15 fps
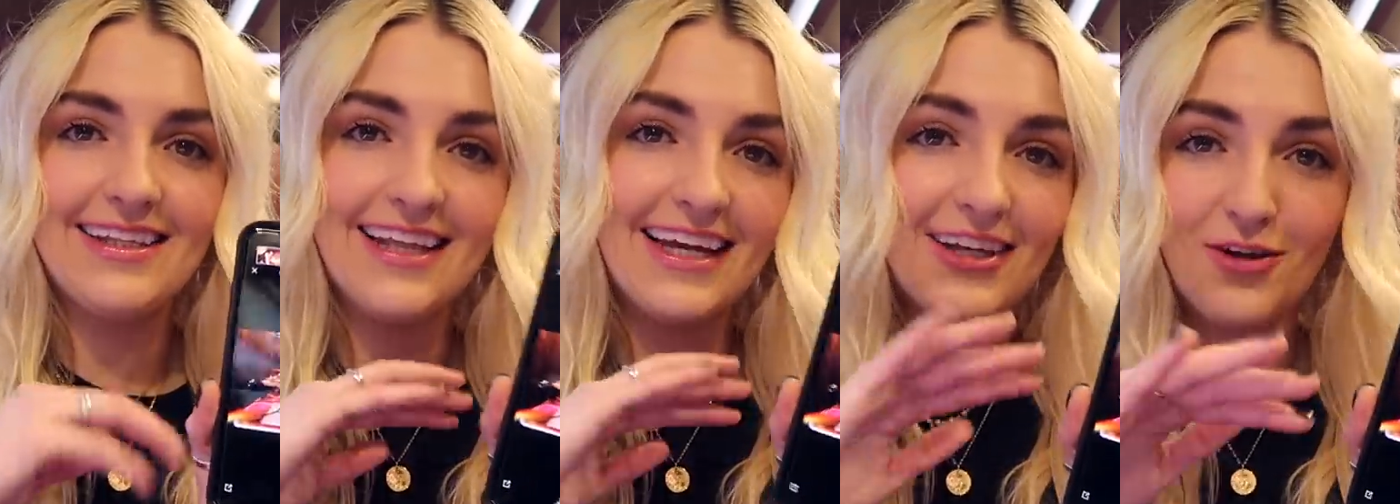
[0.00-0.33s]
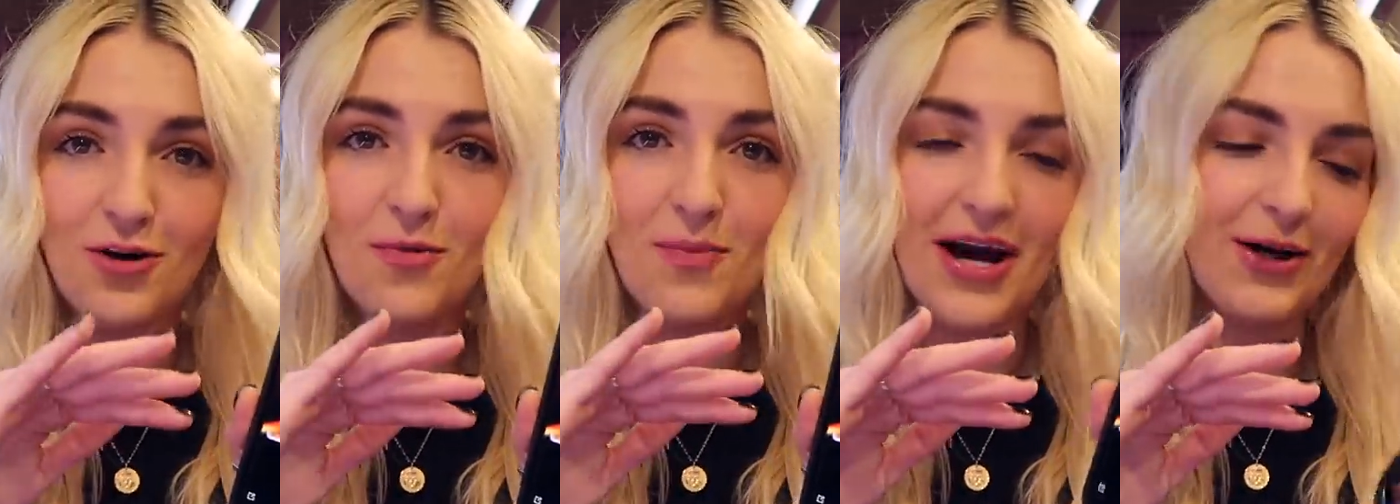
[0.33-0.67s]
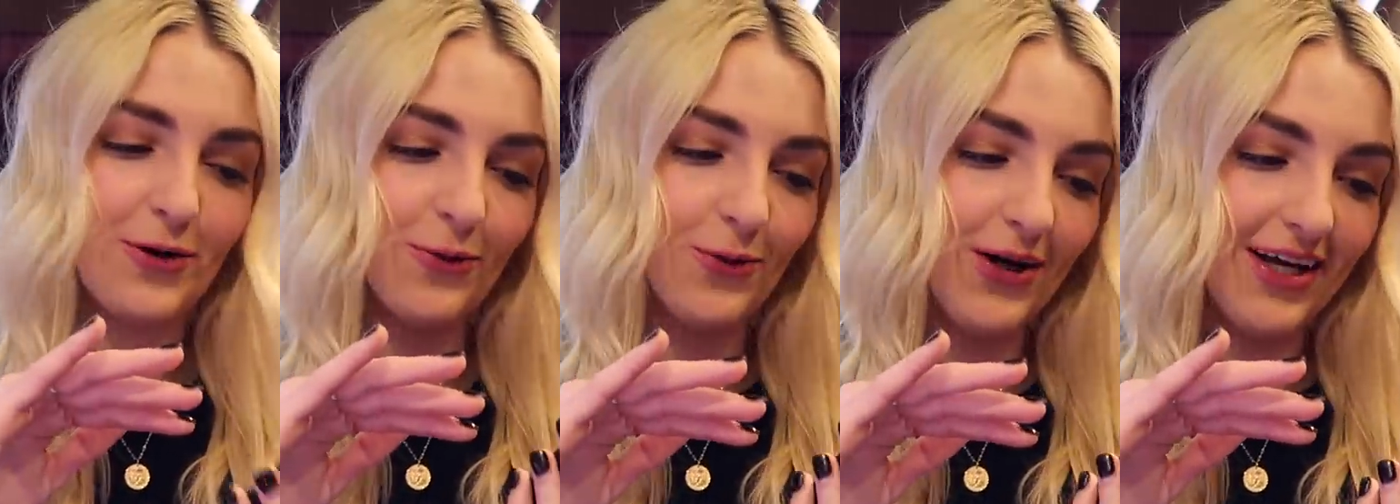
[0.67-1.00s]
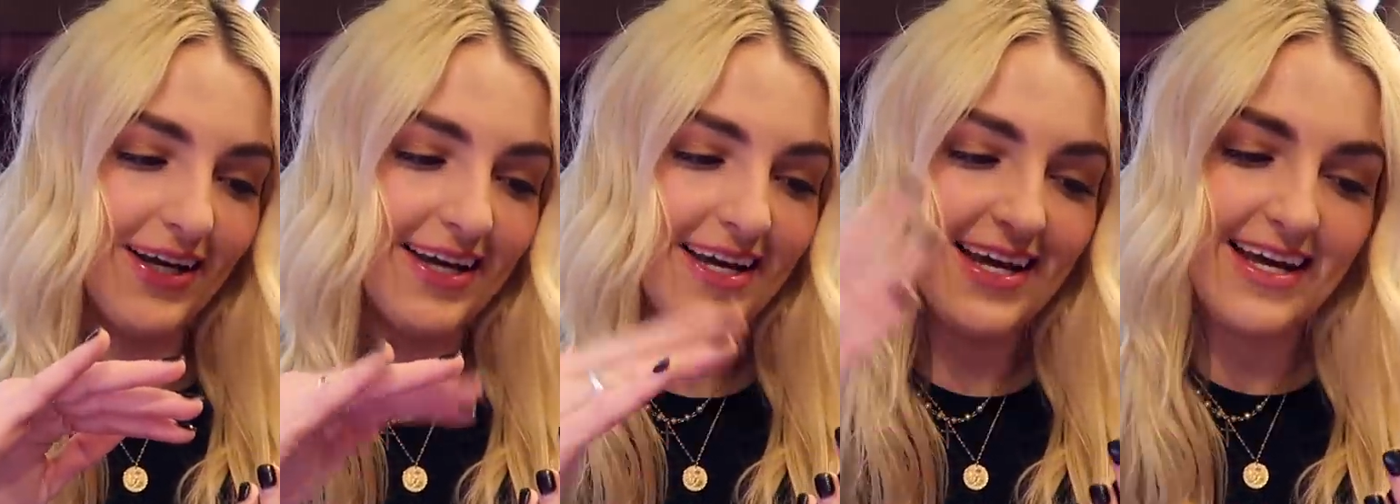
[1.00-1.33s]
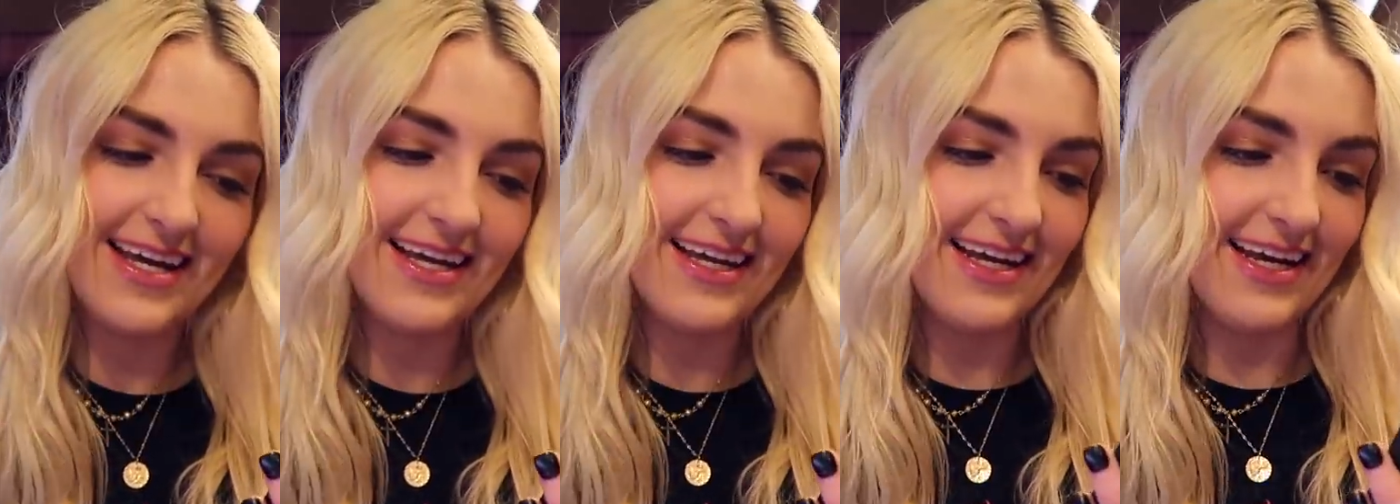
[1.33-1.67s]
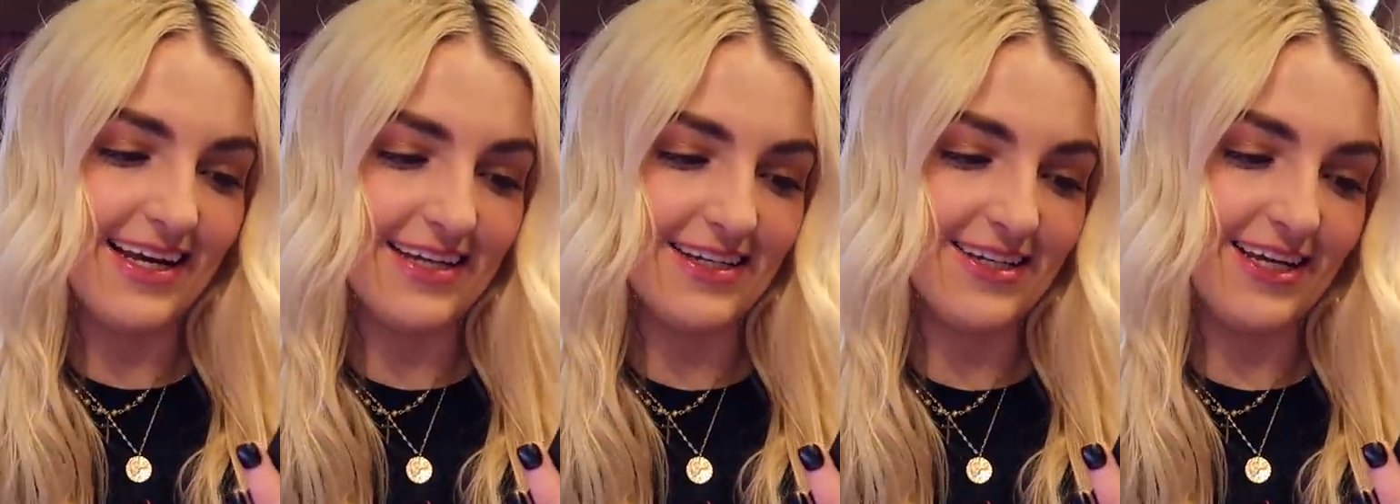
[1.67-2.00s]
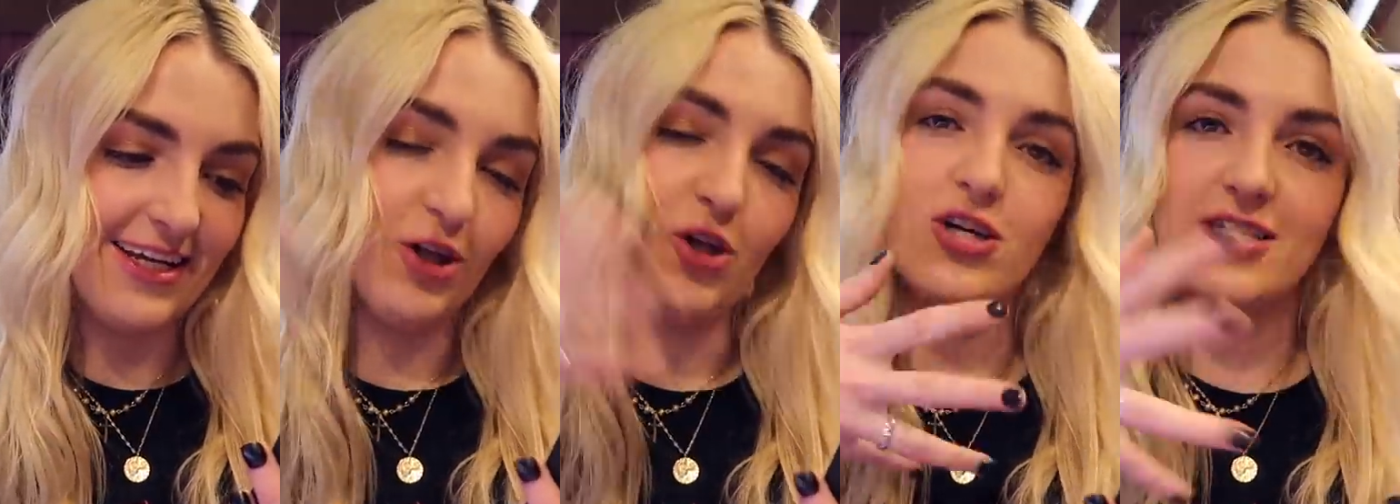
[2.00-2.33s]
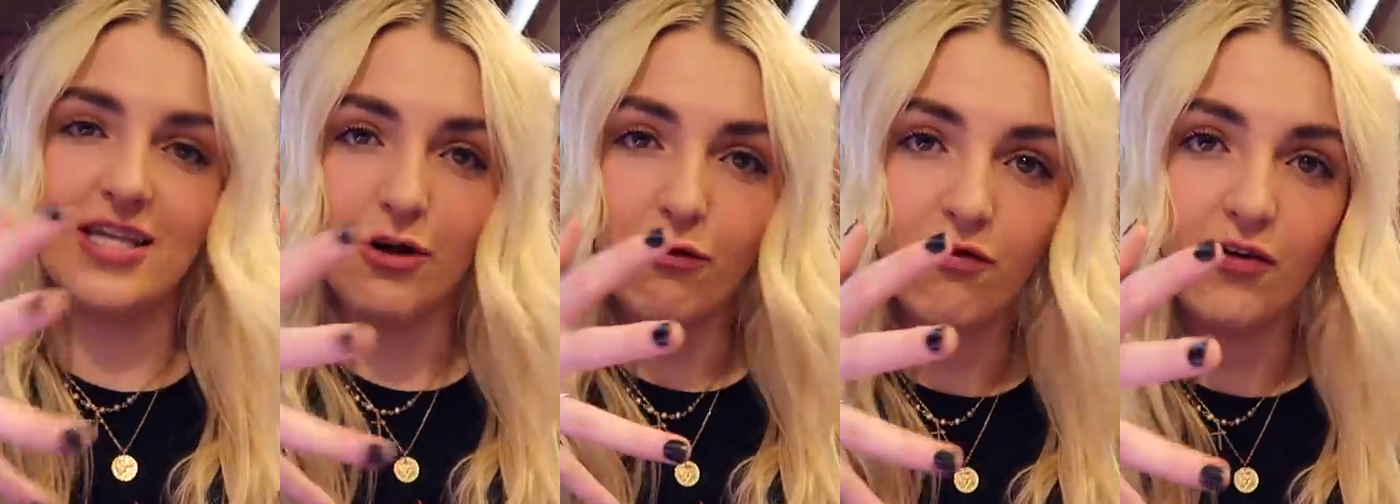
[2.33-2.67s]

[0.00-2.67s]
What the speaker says: Like no matter what, it looks like